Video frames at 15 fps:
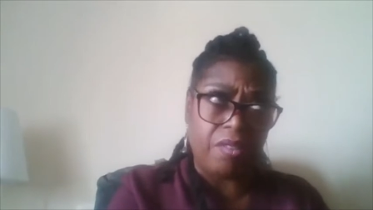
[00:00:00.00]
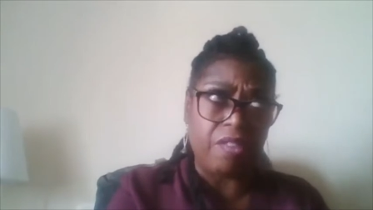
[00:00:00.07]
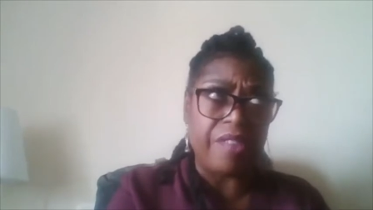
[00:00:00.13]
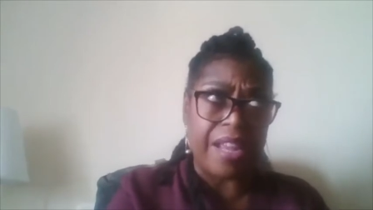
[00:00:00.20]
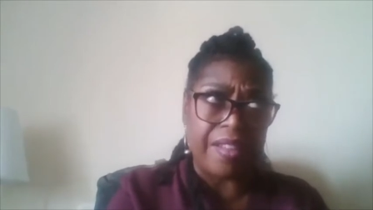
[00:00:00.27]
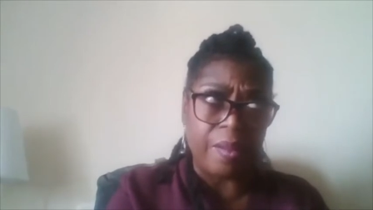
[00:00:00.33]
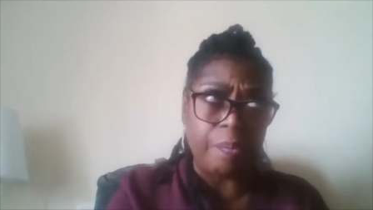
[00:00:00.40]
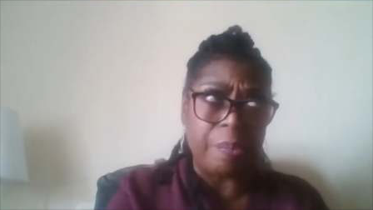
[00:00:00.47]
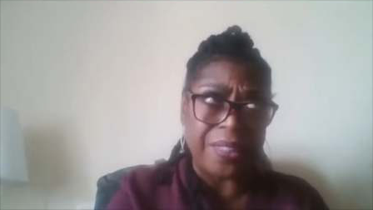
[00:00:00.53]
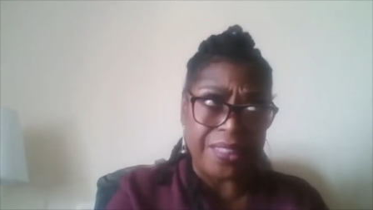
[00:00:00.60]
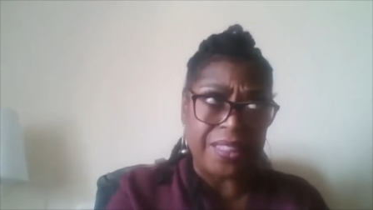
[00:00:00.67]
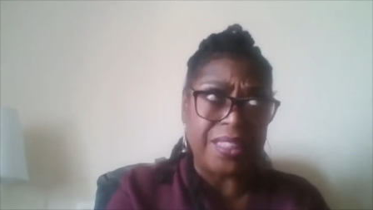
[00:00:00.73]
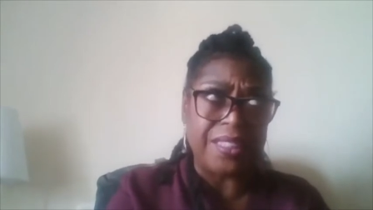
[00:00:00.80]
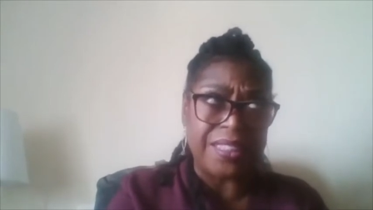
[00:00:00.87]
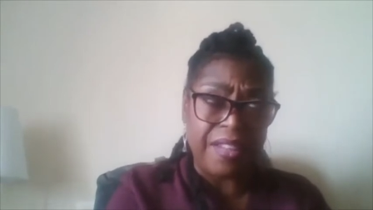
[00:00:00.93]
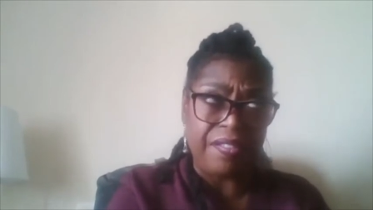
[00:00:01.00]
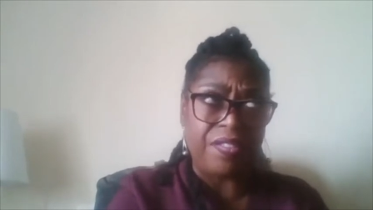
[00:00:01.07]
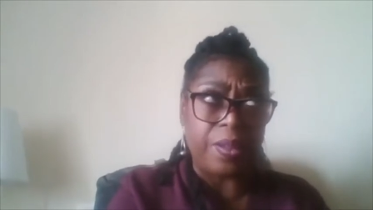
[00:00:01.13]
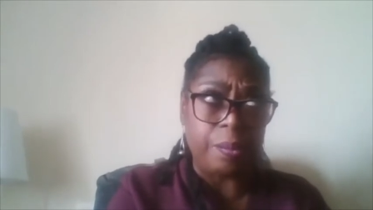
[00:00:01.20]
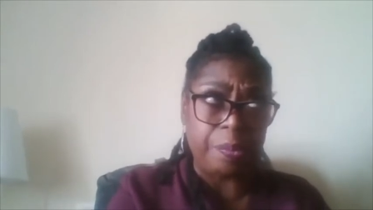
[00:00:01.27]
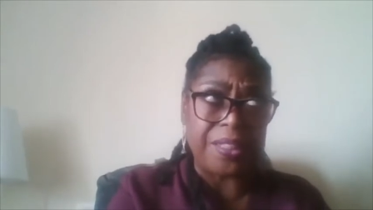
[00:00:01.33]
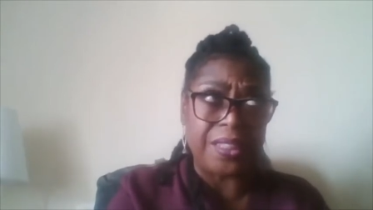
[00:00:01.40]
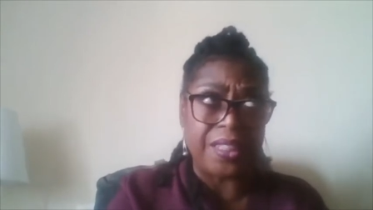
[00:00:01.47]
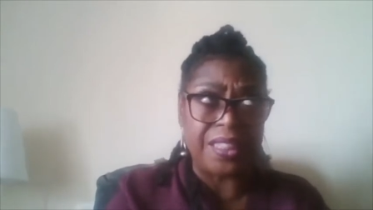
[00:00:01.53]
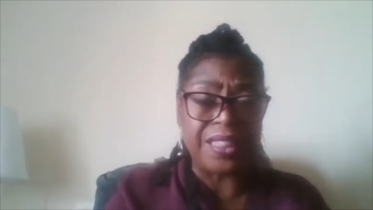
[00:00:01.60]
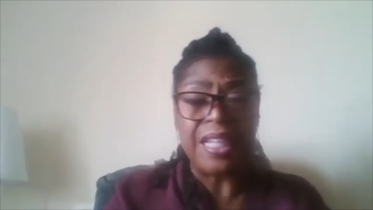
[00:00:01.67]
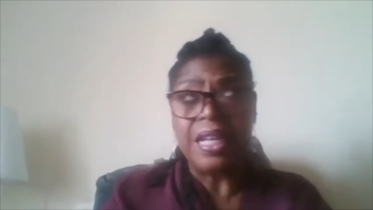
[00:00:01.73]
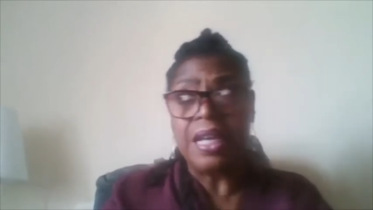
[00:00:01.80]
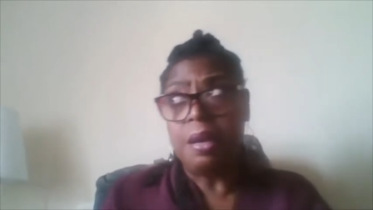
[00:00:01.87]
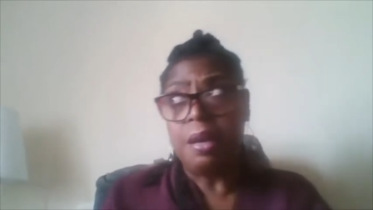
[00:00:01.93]
around the business, they're for the business,
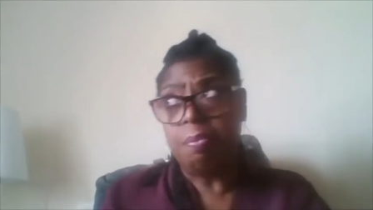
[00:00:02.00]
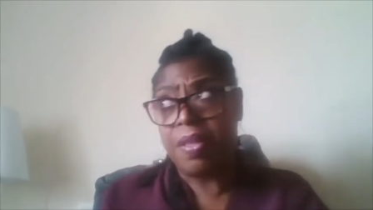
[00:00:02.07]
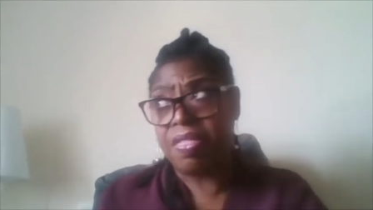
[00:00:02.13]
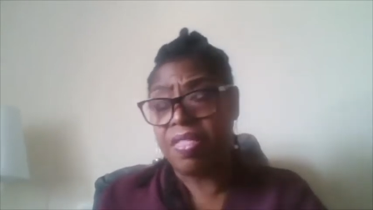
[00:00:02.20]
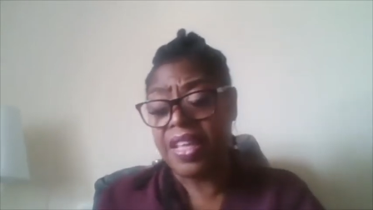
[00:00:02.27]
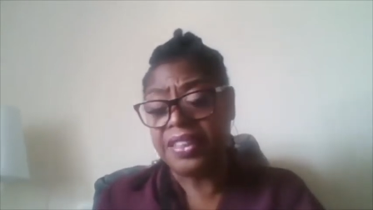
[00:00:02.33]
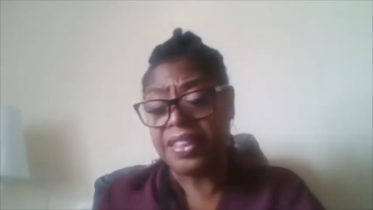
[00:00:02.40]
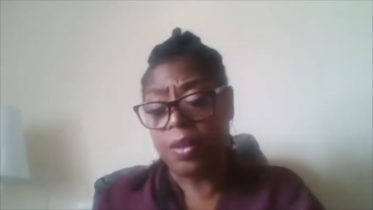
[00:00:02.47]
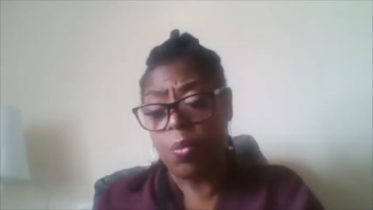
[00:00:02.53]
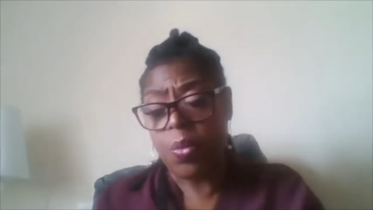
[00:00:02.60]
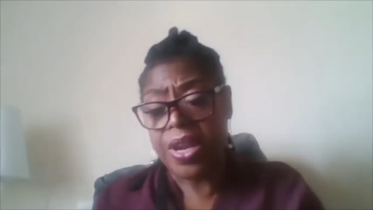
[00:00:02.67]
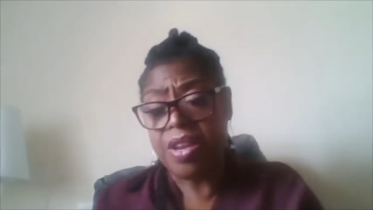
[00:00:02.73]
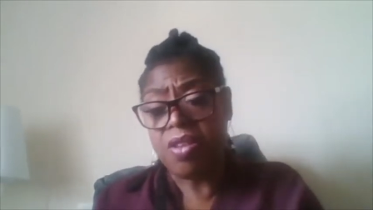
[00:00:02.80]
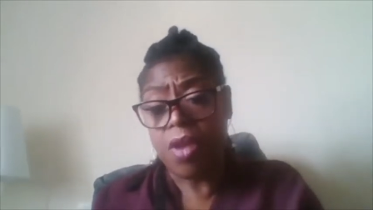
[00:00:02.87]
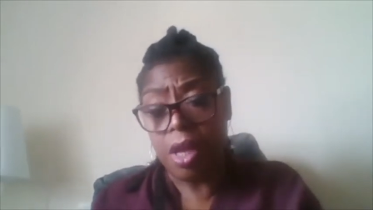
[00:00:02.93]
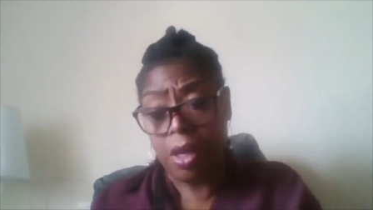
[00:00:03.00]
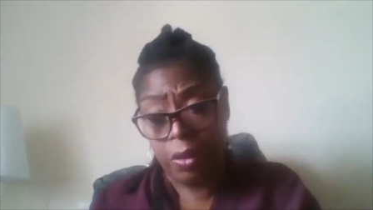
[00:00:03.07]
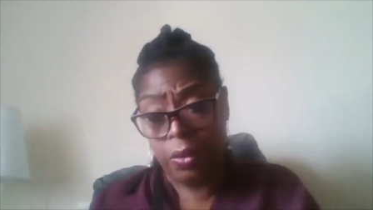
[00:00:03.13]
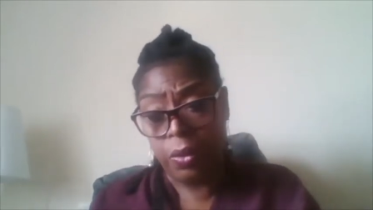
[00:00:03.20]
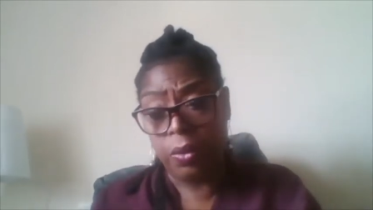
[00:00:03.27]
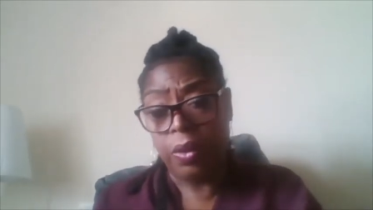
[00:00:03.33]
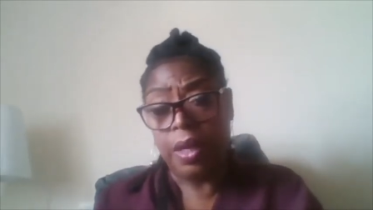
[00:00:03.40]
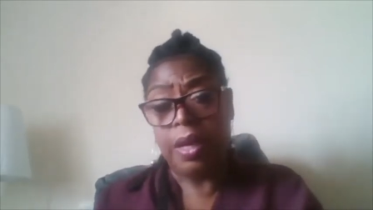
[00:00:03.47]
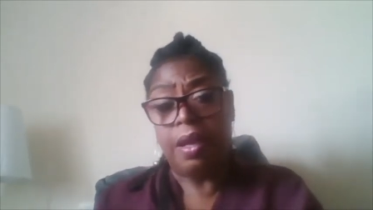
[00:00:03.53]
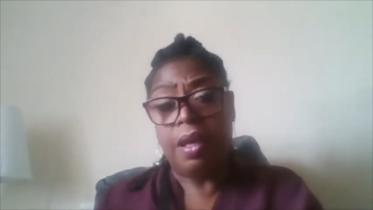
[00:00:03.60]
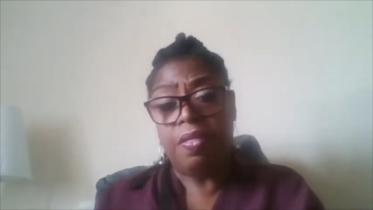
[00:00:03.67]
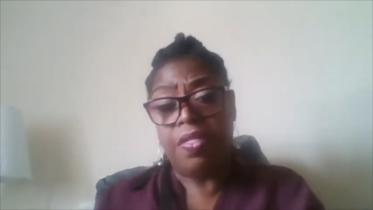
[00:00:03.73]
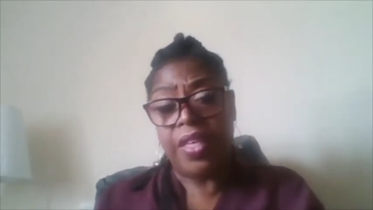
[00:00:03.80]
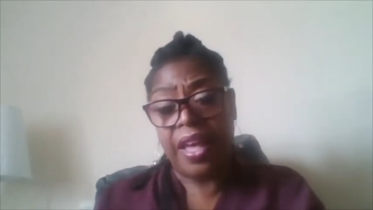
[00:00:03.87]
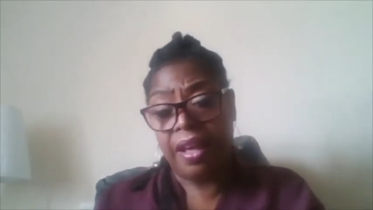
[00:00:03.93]
but things that we know
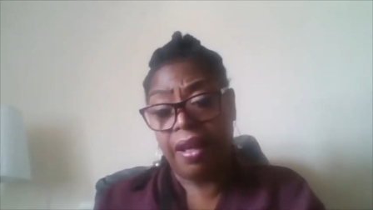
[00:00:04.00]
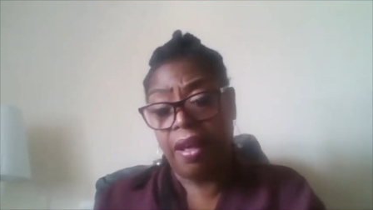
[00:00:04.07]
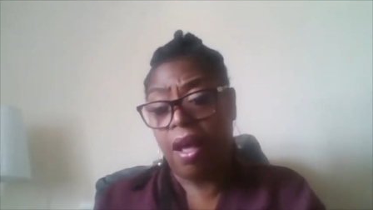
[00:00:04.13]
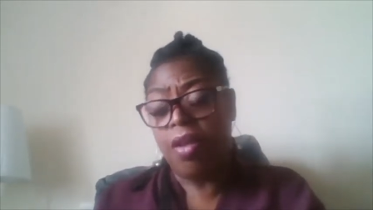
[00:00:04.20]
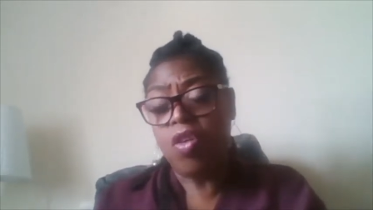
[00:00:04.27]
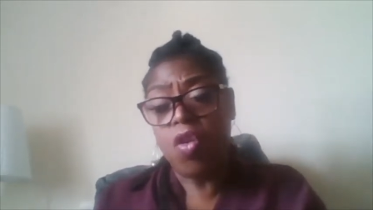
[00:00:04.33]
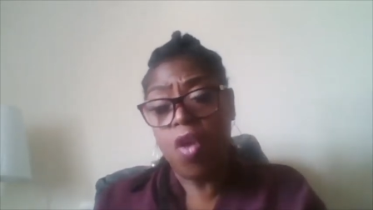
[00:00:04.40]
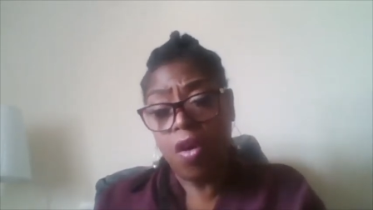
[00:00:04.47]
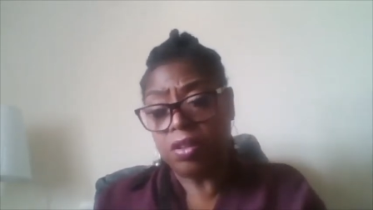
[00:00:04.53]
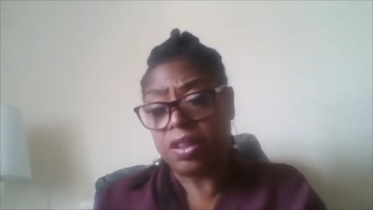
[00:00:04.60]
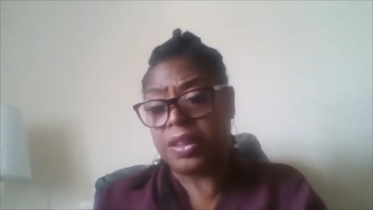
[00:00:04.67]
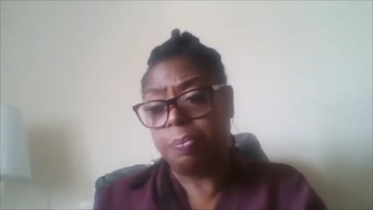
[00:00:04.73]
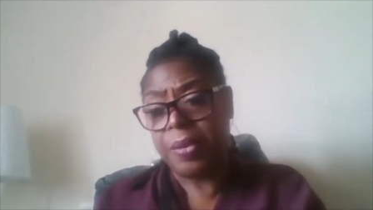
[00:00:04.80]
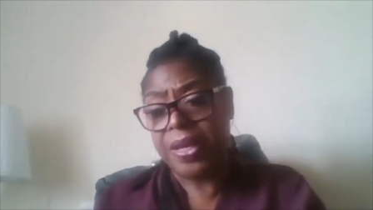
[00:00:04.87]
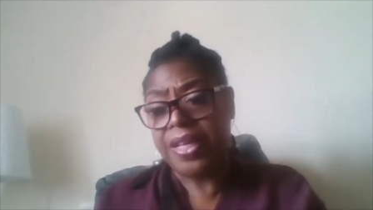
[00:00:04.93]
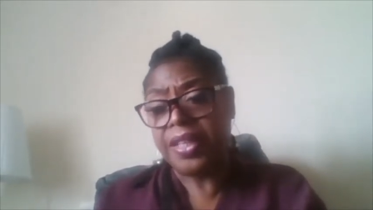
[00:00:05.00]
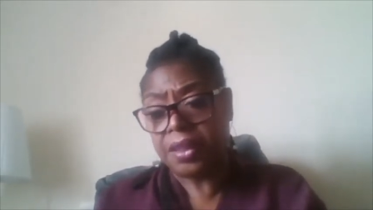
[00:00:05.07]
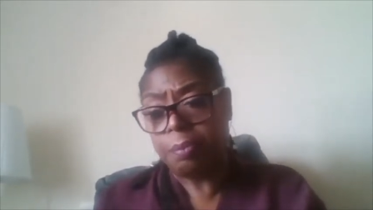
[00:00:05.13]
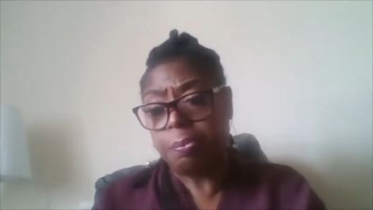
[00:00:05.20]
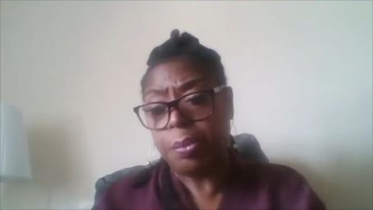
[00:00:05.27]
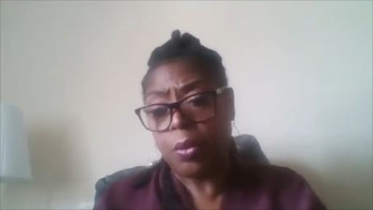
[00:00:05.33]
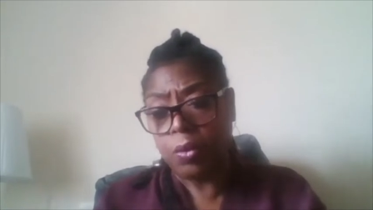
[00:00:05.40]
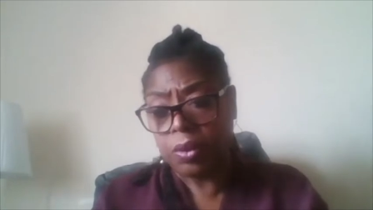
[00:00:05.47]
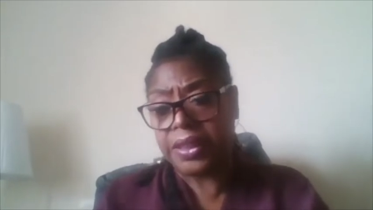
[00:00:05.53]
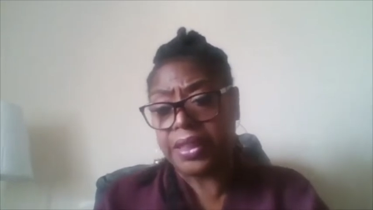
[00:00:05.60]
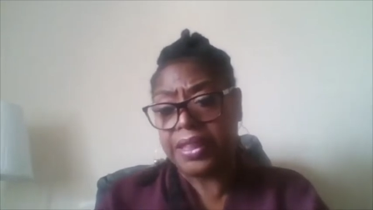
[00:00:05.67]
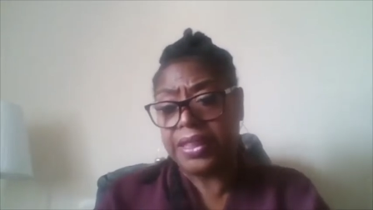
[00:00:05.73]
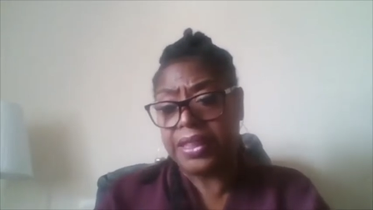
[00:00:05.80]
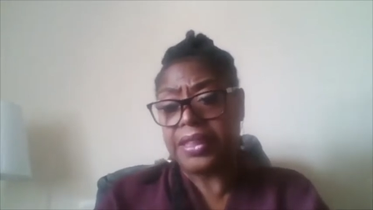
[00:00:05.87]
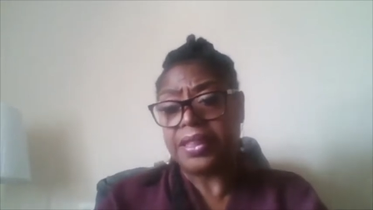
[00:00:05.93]
that are not being
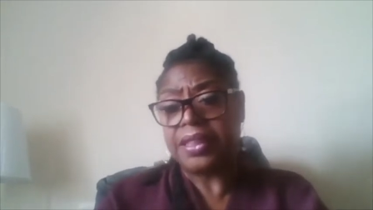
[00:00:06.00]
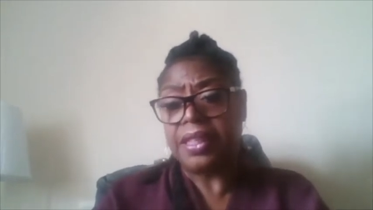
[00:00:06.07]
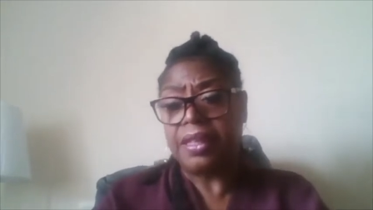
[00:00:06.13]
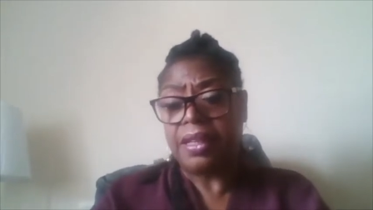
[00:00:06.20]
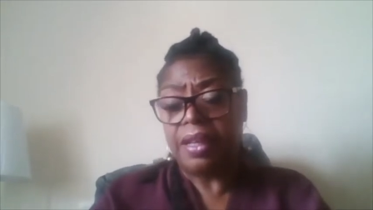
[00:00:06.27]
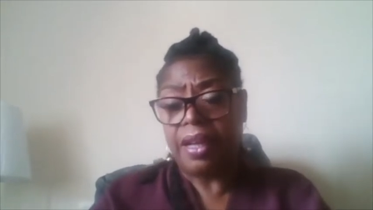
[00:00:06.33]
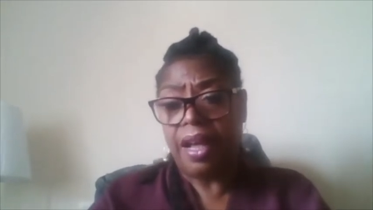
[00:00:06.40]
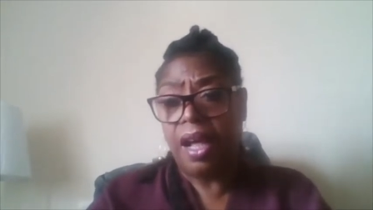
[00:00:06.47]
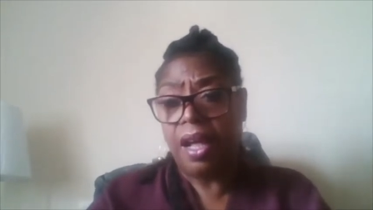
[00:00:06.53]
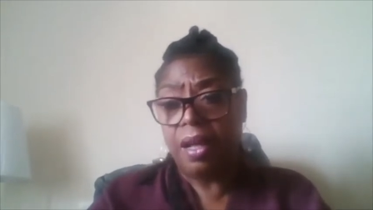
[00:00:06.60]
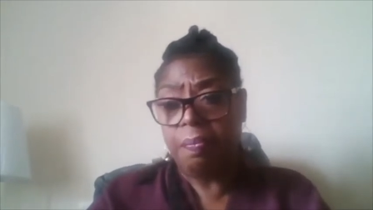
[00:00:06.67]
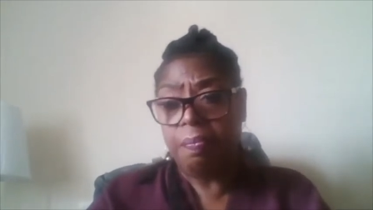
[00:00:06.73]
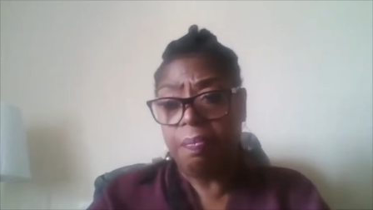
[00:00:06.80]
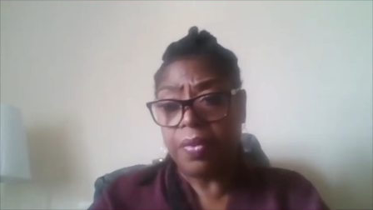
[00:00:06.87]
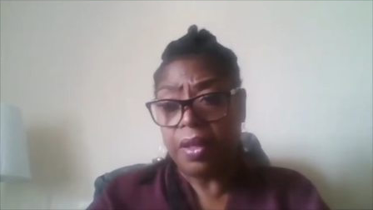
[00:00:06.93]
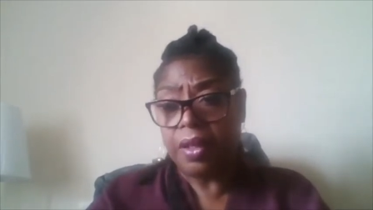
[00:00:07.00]
supported um,